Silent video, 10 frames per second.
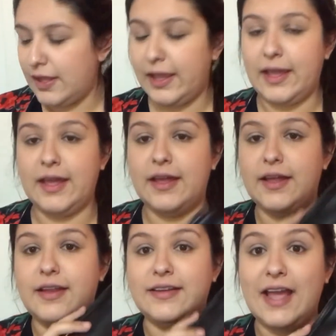
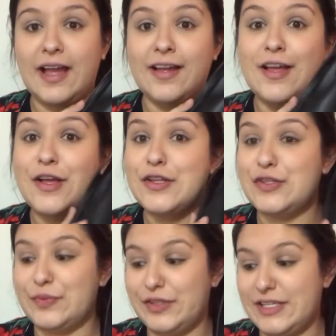And yeah,
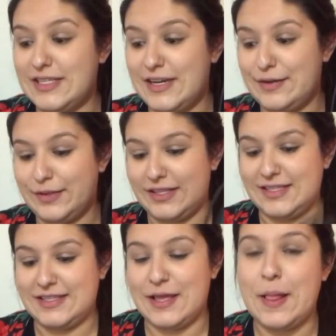so I'm really excited about
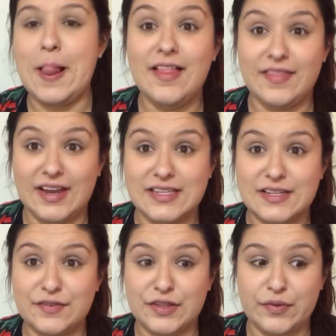this. That is
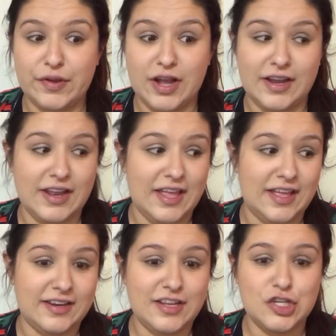everything we got.
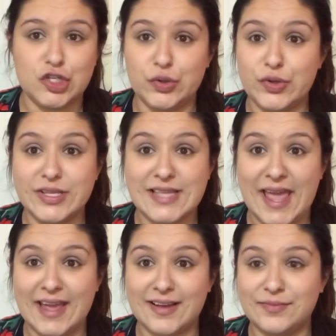And he showed you his
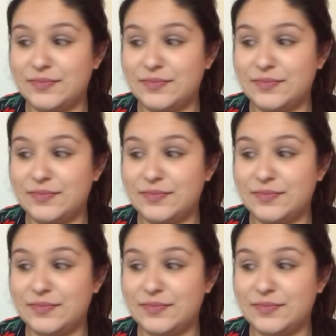Hank.